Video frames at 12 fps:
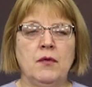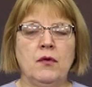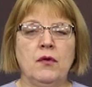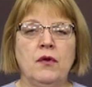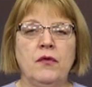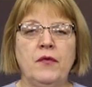
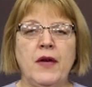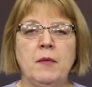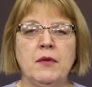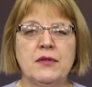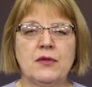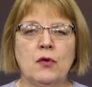or, or,
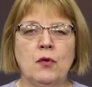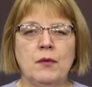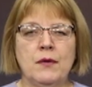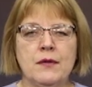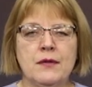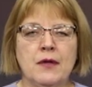fabulous
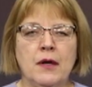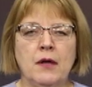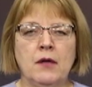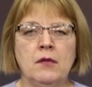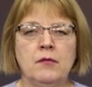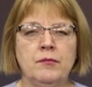urban
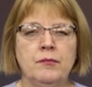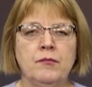style